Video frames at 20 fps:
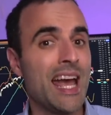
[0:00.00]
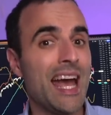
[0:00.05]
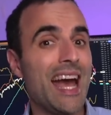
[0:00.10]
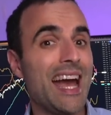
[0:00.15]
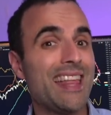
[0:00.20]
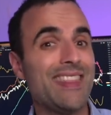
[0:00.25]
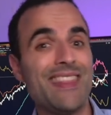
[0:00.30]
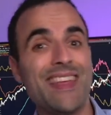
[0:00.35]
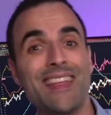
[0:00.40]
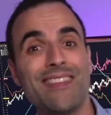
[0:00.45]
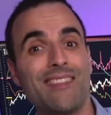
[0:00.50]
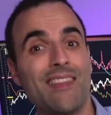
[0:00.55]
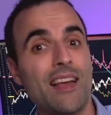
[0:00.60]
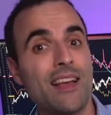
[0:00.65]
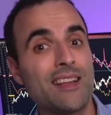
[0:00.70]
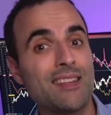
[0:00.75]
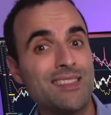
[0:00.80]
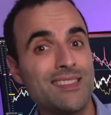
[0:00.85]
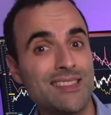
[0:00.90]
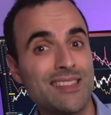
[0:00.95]
and then
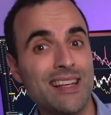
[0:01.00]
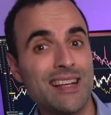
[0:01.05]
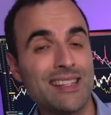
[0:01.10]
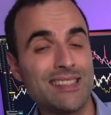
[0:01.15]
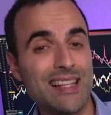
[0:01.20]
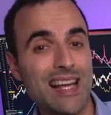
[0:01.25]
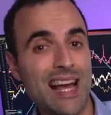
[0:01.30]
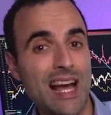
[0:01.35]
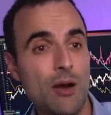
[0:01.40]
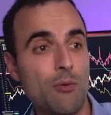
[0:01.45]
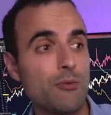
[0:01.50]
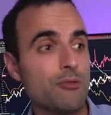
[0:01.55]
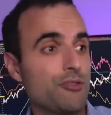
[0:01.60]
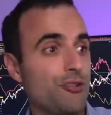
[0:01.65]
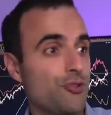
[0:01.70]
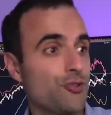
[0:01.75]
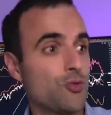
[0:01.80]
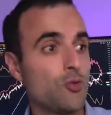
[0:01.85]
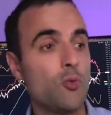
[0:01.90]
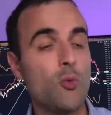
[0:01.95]
like six hours
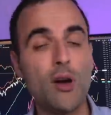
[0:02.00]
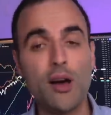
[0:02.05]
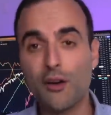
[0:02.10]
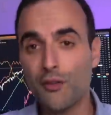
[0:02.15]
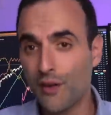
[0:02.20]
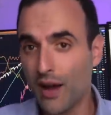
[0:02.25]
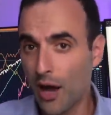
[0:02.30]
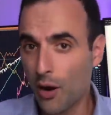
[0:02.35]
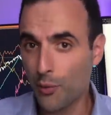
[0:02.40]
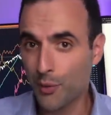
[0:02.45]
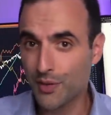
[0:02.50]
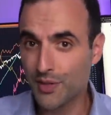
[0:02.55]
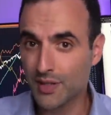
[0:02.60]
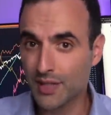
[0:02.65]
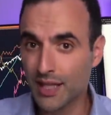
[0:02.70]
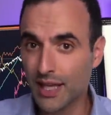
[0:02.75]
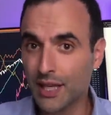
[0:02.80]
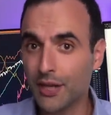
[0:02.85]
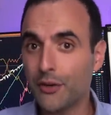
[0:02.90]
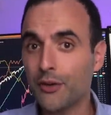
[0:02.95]
or 12 hours
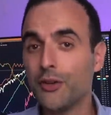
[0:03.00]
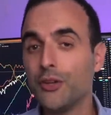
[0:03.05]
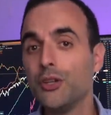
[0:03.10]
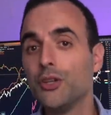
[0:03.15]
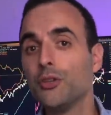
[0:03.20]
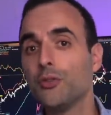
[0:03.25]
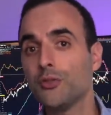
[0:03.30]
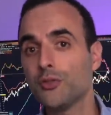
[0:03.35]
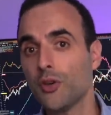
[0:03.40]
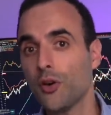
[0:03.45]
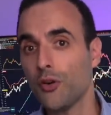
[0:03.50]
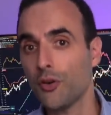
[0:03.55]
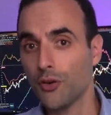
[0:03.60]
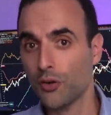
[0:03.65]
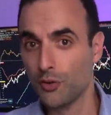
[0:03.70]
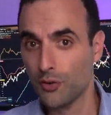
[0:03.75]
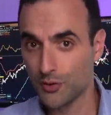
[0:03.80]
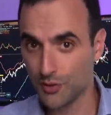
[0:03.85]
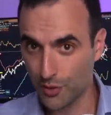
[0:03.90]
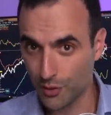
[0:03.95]
later, news
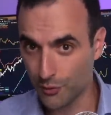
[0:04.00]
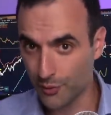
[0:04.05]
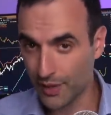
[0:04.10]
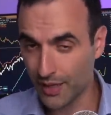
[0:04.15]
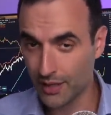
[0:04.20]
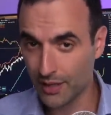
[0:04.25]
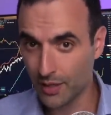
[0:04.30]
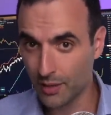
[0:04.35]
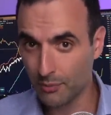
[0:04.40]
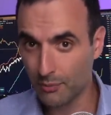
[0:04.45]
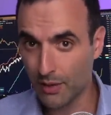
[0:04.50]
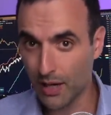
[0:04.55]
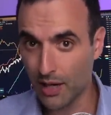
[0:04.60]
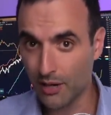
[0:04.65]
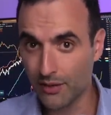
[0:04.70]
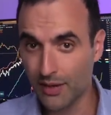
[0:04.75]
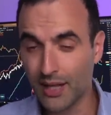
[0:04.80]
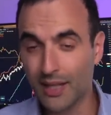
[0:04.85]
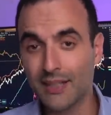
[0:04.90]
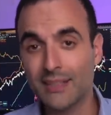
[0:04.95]
articles are written
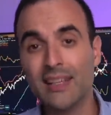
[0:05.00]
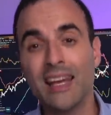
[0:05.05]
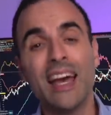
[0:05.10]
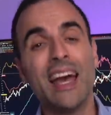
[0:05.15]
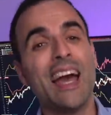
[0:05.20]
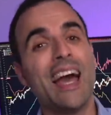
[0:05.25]
about it.